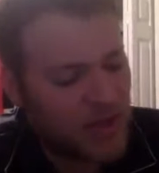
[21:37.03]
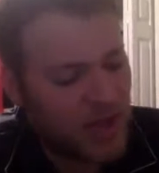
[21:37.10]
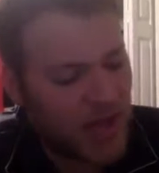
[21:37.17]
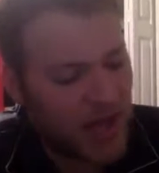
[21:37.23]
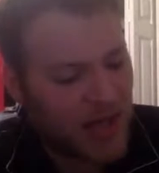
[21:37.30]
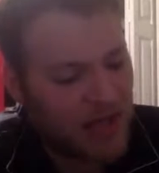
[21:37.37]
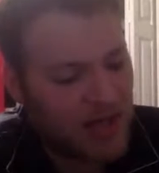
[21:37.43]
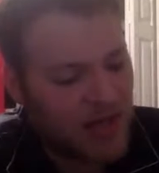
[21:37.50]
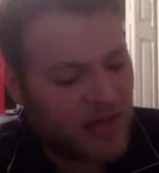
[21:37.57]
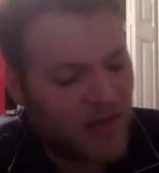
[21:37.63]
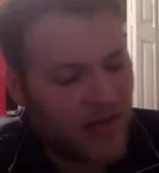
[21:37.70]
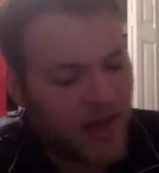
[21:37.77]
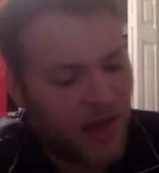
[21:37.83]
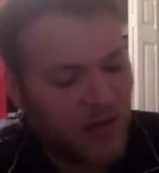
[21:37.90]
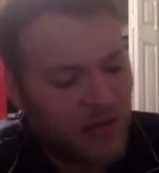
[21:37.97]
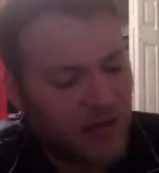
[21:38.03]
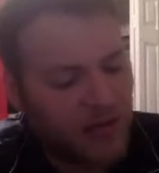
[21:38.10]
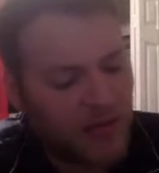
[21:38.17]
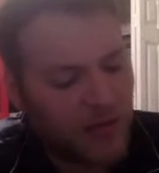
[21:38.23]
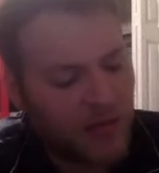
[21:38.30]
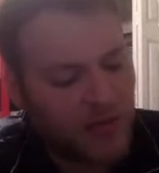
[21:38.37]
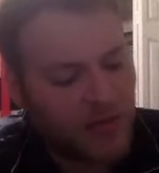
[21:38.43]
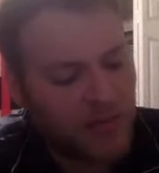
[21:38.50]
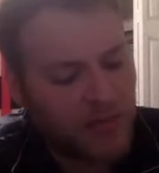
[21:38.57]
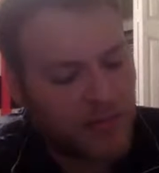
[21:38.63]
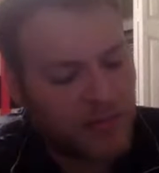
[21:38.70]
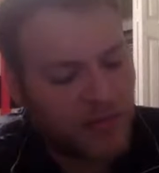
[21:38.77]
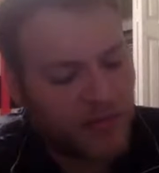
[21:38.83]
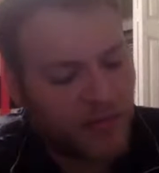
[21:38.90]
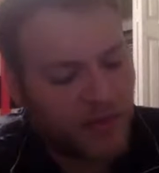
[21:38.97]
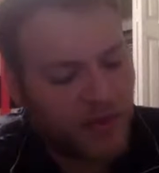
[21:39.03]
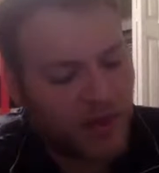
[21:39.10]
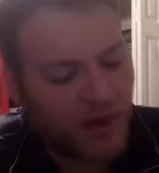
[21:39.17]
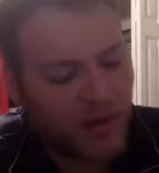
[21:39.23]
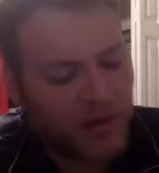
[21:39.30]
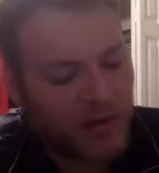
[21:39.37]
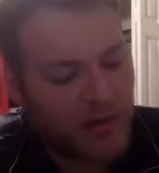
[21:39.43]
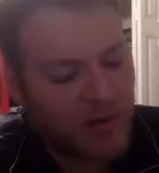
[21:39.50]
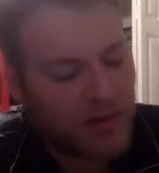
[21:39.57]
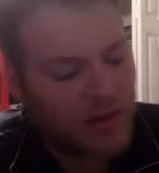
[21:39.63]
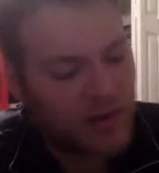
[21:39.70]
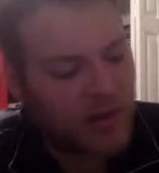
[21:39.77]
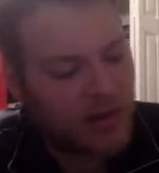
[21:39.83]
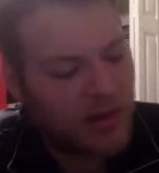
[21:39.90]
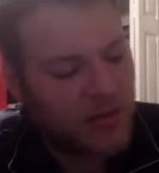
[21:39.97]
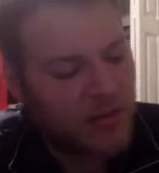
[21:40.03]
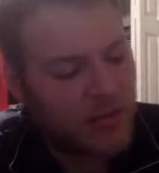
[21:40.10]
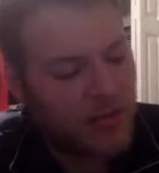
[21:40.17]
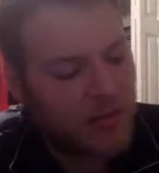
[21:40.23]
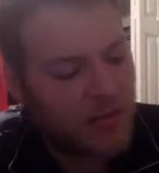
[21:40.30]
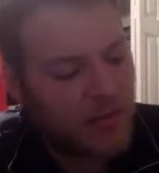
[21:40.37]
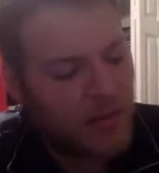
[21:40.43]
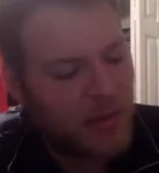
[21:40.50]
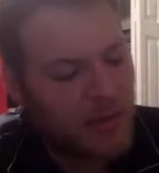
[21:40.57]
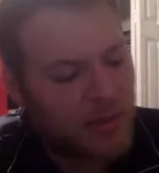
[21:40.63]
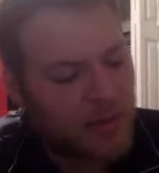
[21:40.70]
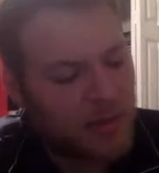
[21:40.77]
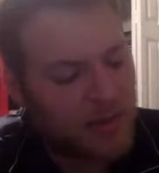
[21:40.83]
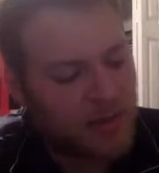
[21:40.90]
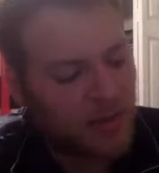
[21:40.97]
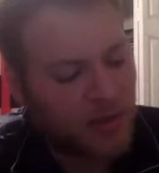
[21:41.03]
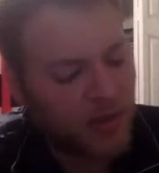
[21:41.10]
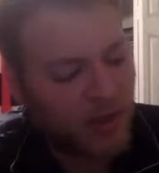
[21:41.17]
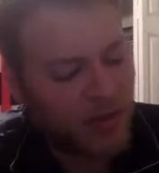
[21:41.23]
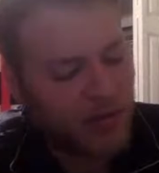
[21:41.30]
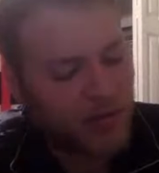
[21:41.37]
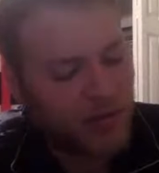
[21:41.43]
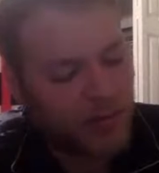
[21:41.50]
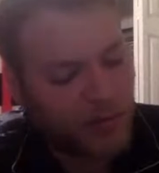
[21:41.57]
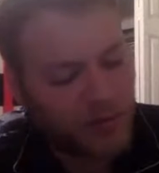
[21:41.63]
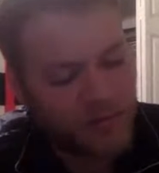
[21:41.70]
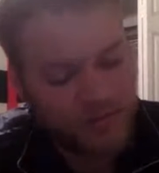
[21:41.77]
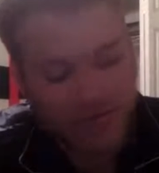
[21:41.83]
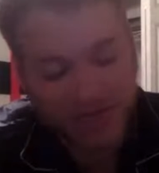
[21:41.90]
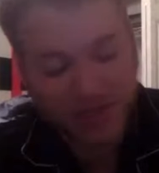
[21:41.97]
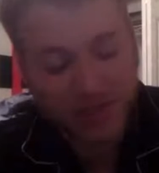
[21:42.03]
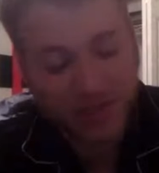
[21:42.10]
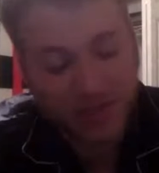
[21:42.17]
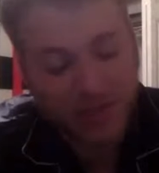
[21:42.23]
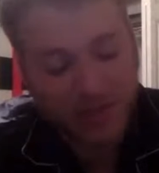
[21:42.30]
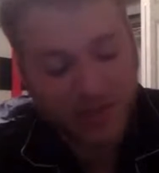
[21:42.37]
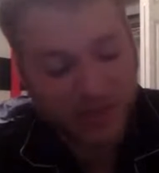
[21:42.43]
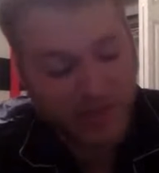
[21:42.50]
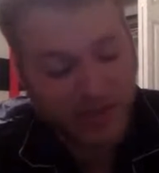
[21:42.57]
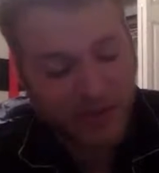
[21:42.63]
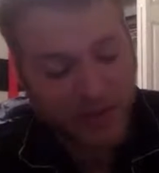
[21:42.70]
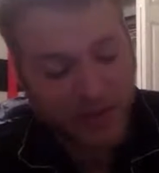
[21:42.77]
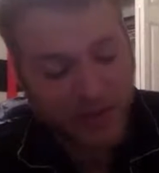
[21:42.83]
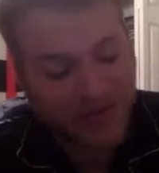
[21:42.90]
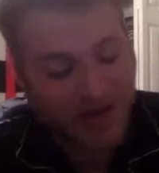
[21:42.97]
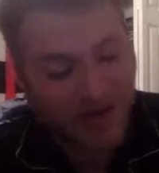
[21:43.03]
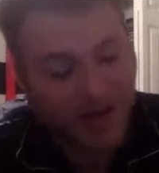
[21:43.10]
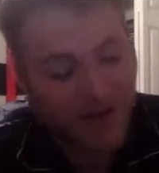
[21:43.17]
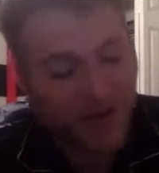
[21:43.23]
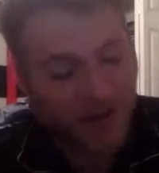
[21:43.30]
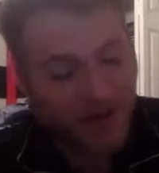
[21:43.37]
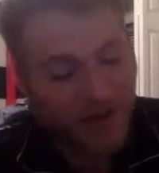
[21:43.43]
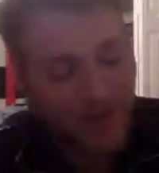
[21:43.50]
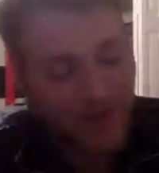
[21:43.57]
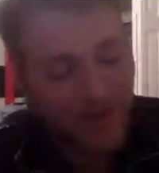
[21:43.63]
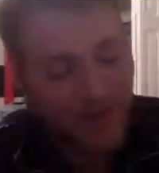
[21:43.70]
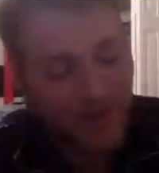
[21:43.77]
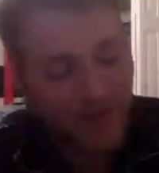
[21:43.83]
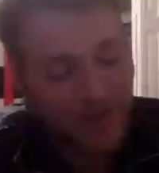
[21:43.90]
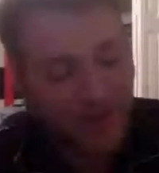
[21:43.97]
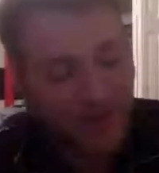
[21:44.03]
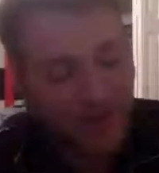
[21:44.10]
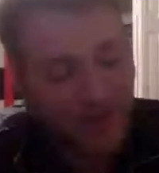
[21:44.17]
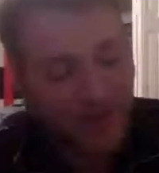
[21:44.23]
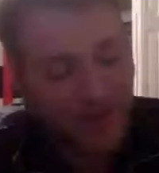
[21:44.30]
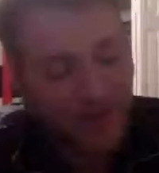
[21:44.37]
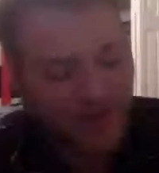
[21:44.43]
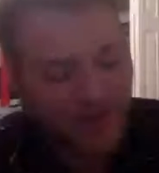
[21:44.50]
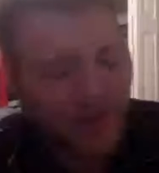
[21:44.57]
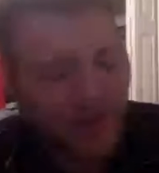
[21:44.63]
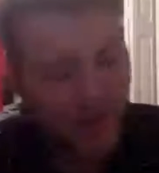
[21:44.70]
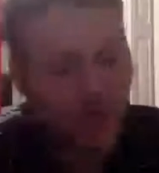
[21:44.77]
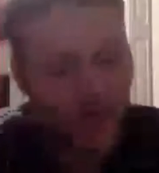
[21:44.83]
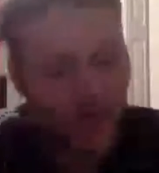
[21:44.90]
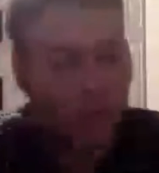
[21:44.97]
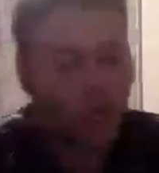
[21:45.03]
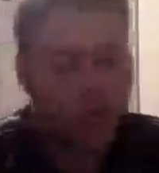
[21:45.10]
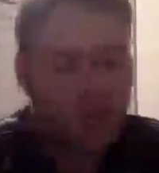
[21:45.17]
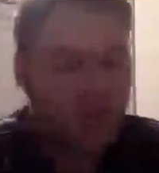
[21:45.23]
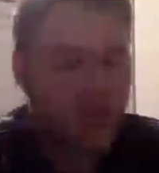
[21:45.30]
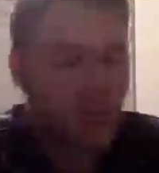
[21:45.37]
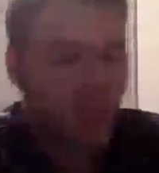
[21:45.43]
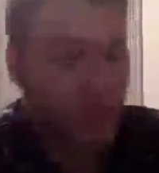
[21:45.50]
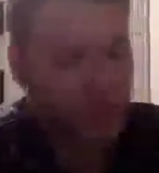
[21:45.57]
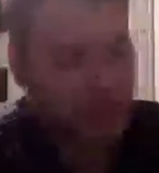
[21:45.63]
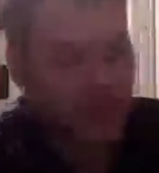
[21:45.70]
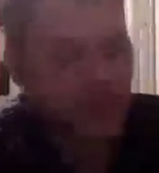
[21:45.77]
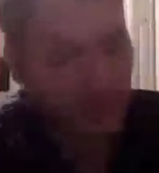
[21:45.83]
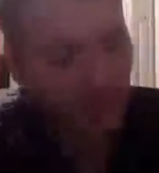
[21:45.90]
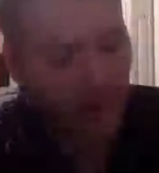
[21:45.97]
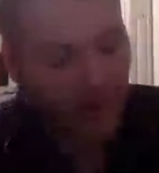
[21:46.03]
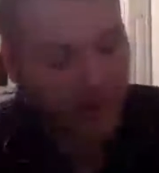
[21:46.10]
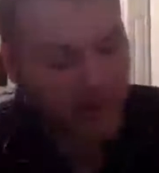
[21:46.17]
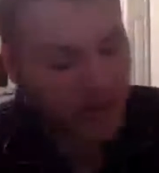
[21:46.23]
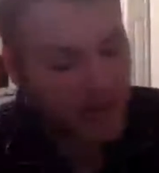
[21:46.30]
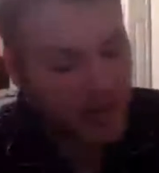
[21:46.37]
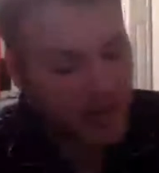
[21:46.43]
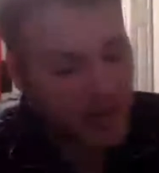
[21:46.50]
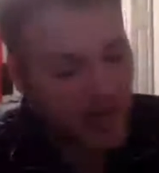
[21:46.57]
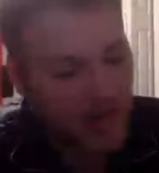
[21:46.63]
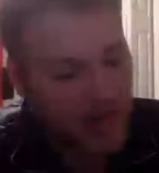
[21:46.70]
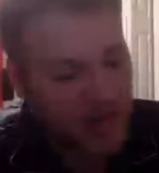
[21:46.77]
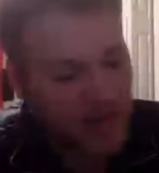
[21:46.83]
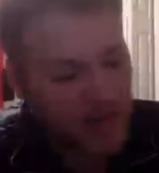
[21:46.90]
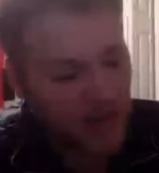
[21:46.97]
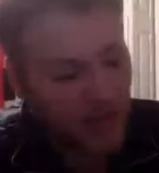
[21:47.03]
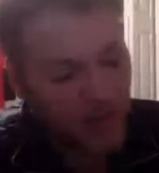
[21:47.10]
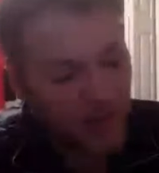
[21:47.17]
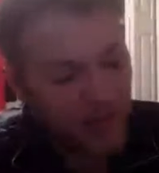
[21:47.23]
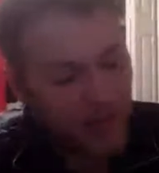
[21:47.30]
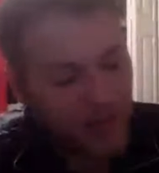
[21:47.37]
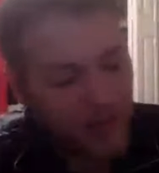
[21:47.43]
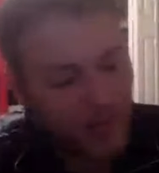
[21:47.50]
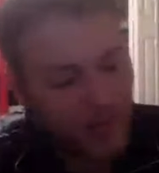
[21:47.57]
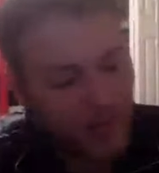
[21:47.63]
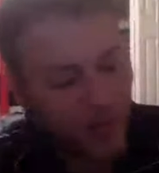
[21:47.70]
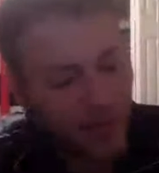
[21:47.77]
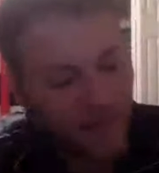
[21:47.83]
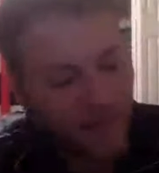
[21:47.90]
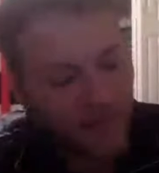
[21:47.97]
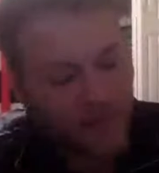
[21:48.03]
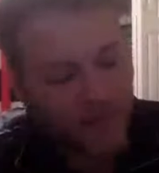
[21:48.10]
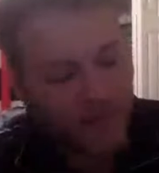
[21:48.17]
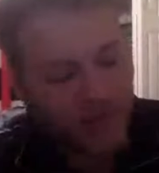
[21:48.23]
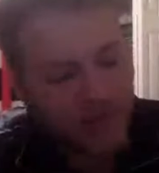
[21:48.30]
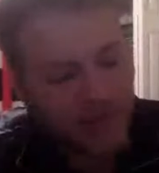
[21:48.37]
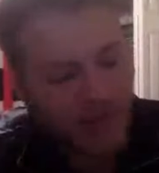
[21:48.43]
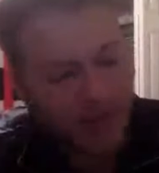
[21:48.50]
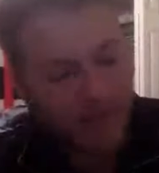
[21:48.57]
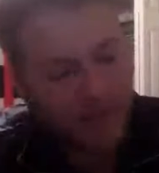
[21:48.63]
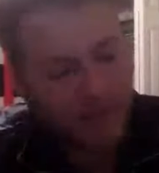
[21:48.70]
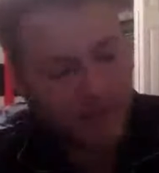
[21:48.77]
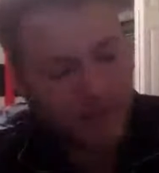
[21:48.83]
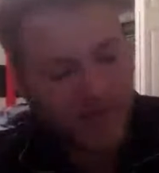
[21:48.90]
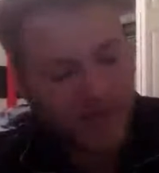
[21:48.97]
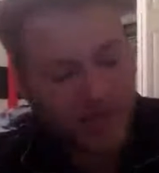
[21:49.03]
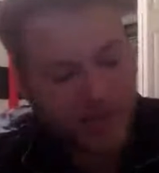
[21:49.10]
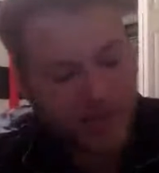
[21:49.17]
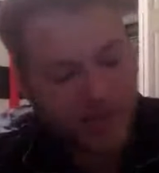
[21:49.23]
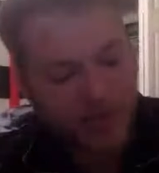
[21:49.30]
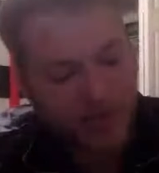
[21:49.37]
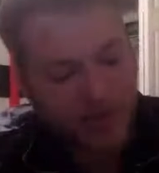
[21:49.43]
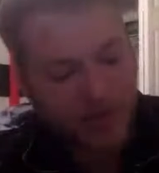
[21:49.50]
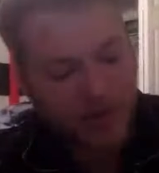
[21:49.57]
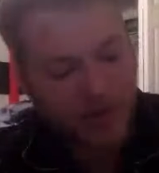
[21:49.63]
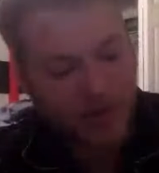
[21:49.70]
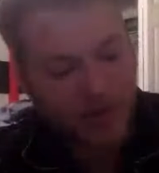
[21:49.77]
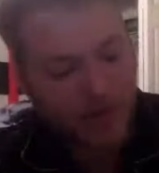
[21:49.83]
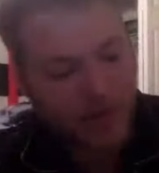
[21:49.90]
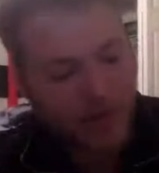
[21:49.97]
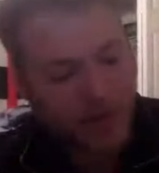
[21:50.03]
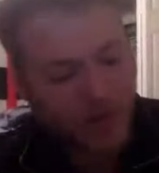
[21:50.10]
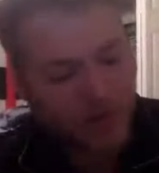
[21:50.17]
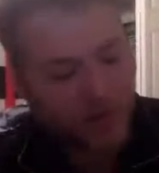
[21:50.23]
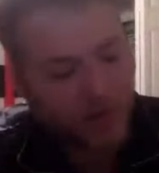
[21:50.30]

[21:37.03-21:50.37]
And near the house there was a beautiful garden. "May we look at your garden?" "With pleasure, gentlemen. I will accompany you." They walked and walked in the garden, and in a remote corner found a tub full of ashes. When the host